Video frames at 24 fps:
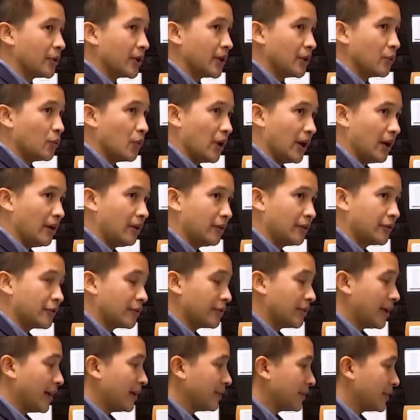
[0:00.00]
pretty well
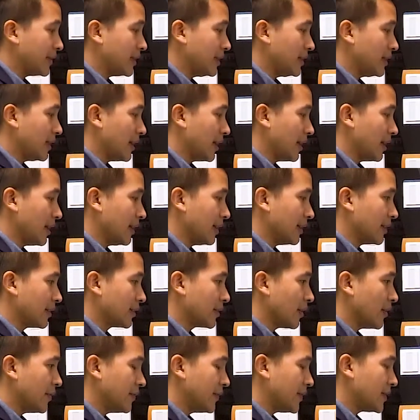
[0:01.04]
throughout the uh,
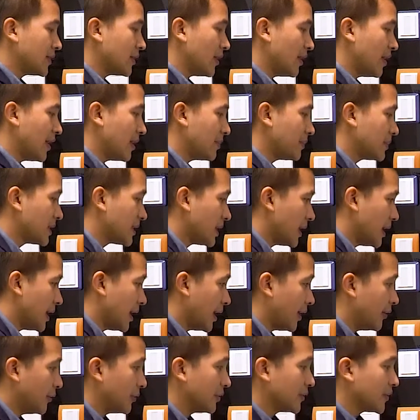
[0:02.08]
COVID times,
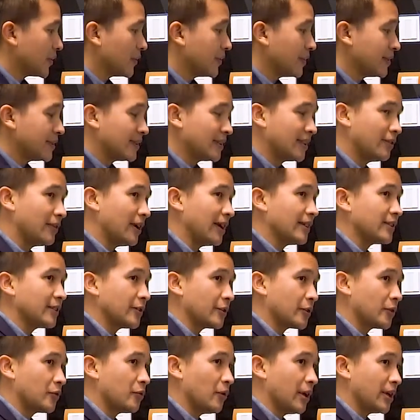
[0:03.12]
and also still has
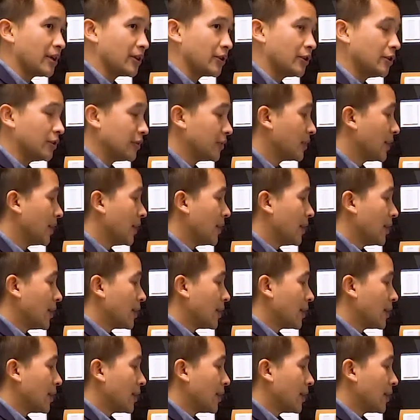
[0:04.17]
a quite good